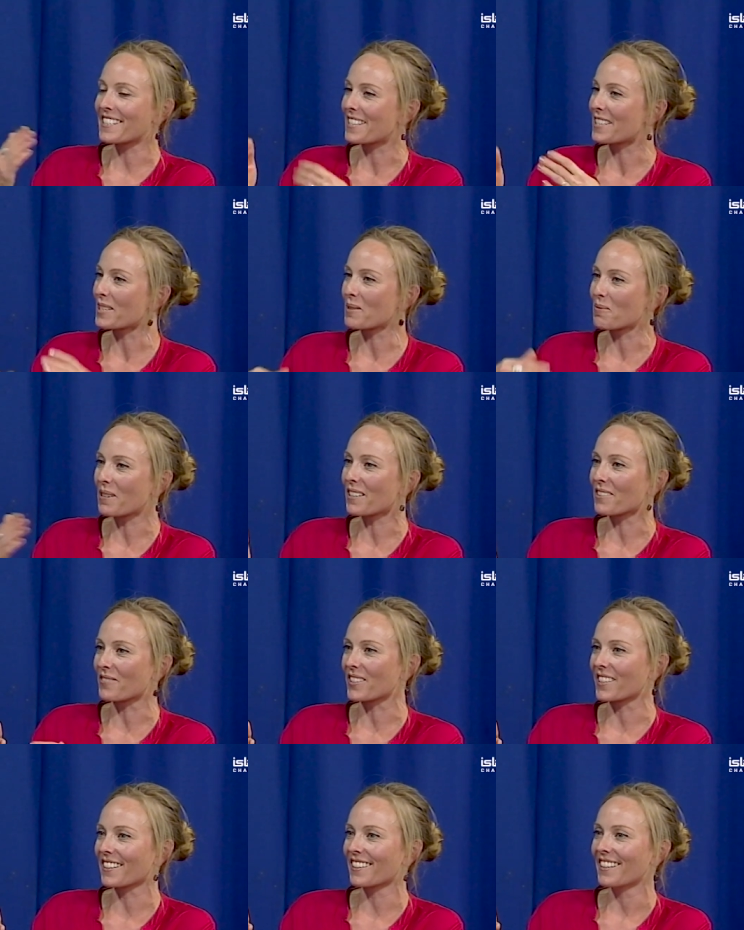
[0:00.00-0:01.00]
into the swing
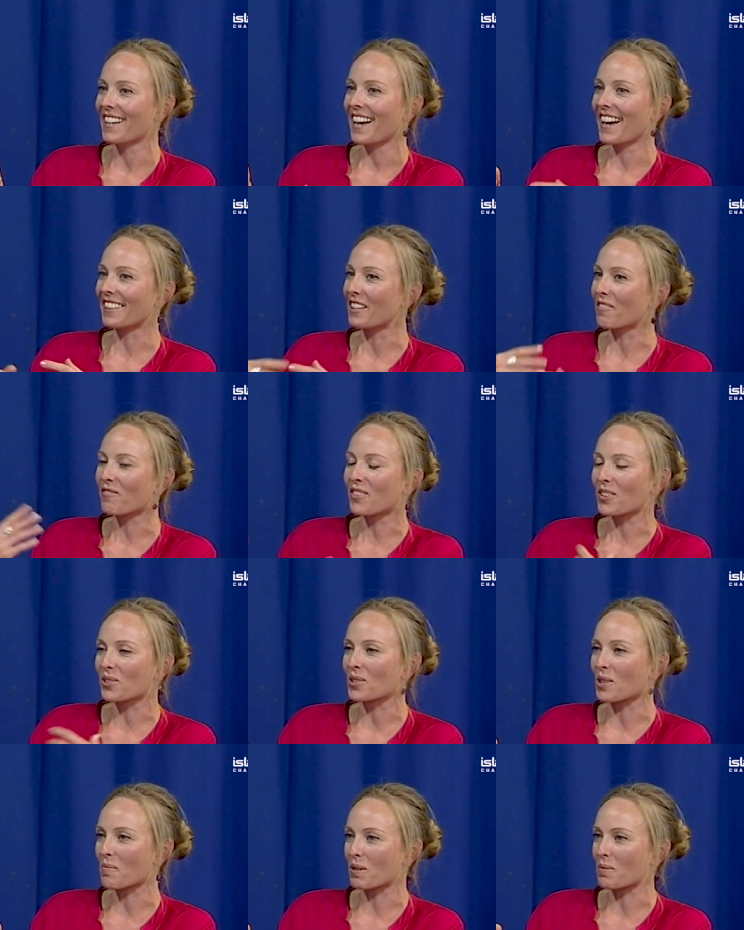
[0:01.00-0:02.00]
of it and they
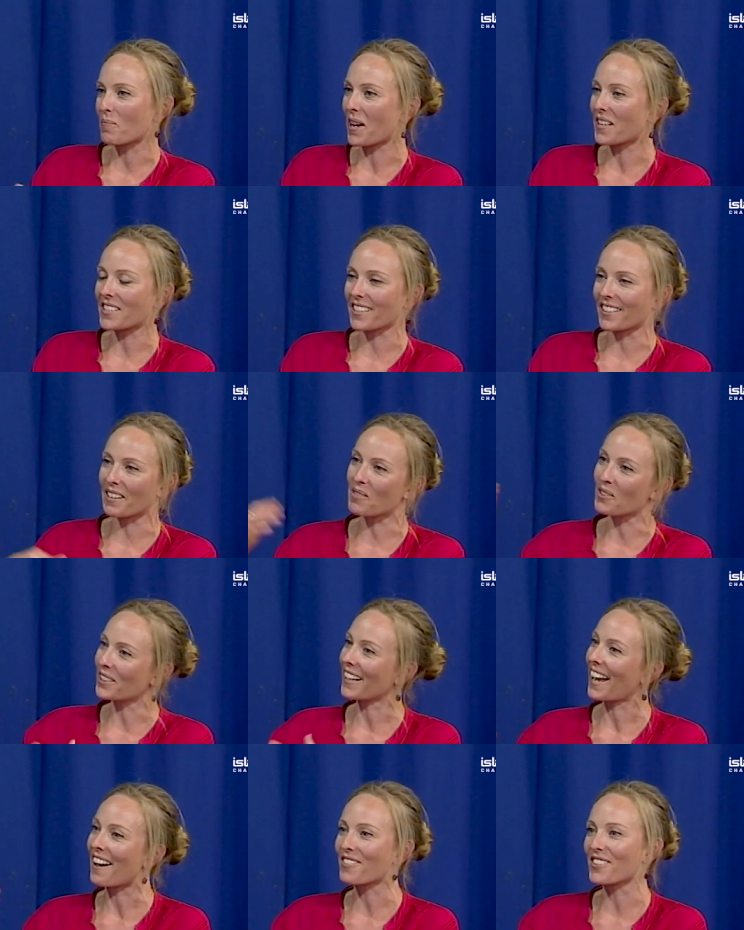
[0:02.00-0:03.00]
feel so much better, they want
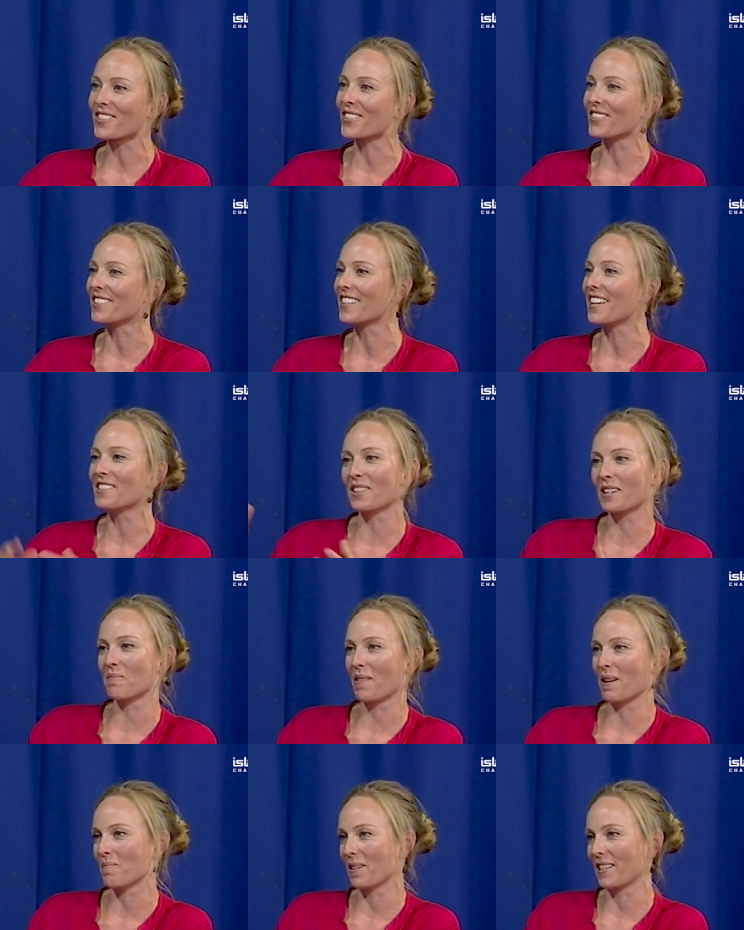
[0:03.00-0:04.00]
to carry on and then you
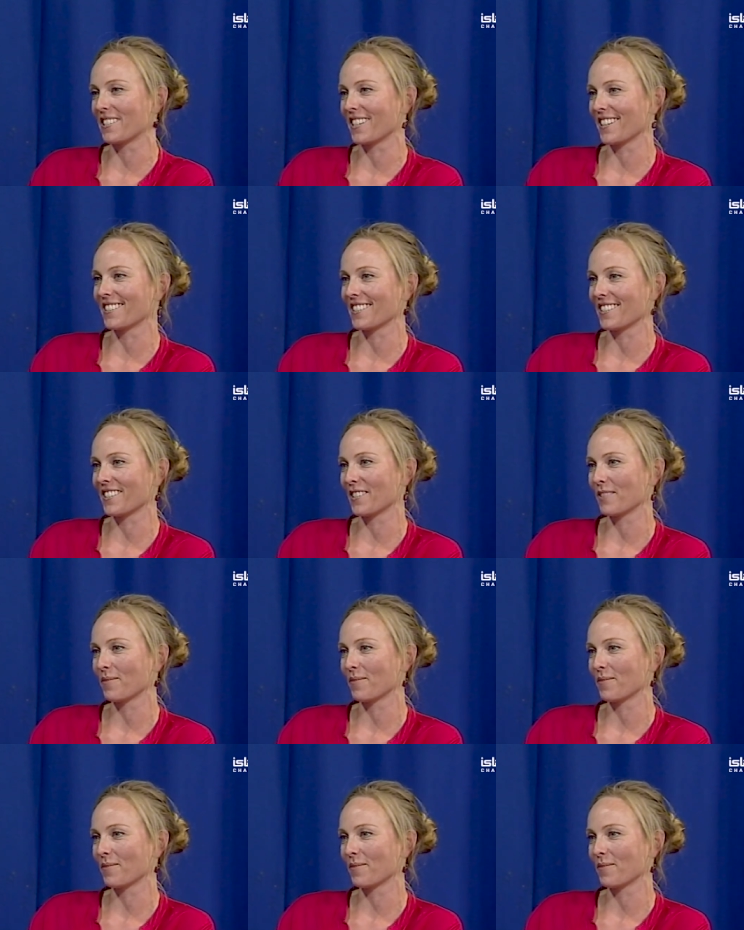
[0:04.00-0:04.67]
can make big changes.